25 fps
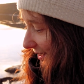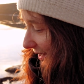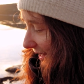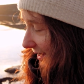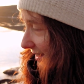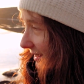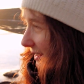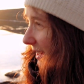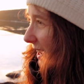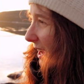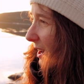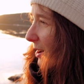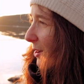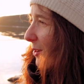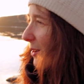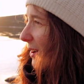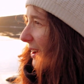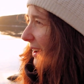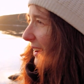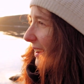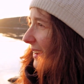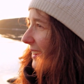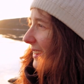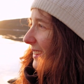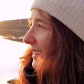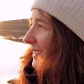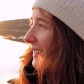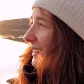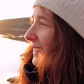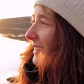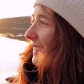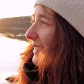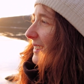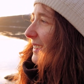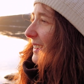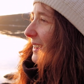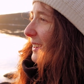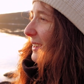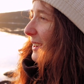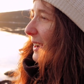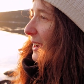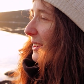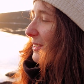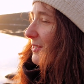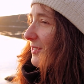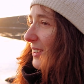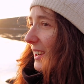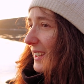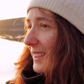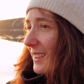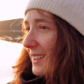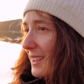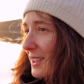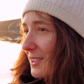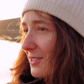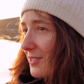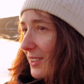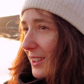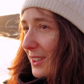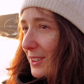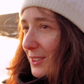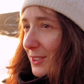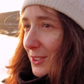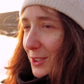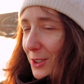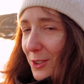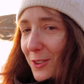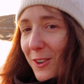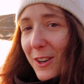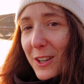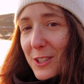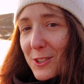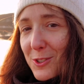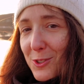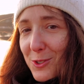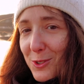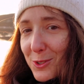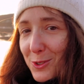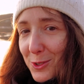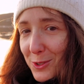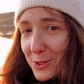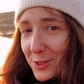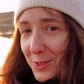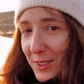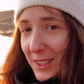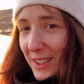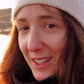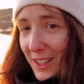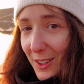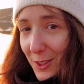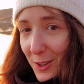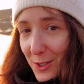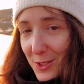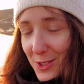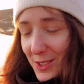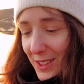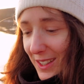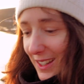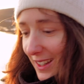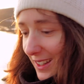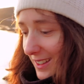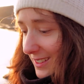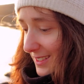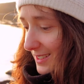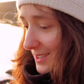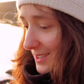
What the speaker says: And now I finally find the courage to do videos again,